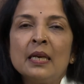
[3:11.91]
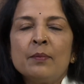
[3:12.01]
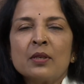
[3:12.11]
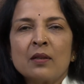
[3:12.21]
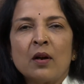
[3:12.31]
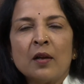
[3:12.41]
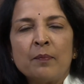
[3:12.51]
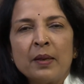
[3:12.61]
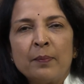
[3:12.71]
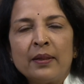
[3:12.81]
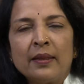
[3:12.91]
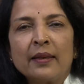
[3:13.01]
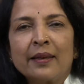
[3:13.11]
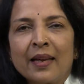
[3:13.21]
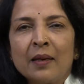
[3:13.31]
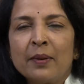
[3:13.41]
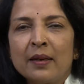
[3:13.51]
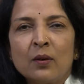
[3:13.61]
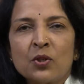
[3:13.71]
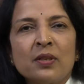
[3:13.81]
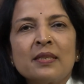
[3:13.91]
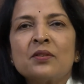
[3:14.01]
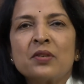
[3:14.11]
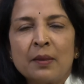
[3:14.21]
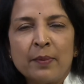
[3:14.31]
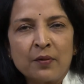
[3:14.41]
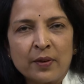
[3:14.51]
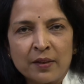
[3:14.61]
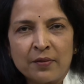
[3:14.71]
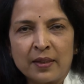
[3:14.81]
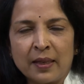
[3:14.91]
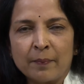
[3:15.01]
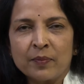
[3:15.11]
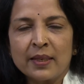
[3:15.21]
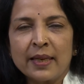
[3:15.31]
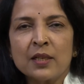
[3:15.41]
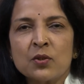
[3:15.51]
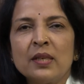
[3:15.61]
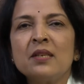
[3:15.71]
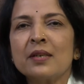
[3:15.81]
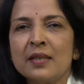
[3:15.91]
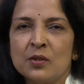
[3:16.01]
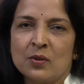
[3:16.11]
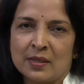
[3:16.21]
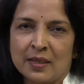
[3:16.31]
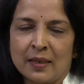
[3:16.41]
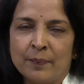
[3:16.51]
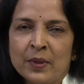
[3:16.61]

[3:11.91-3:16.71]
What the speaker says: Because a lot of people think calamine lotion is a treatment for everything that actually dries your skin.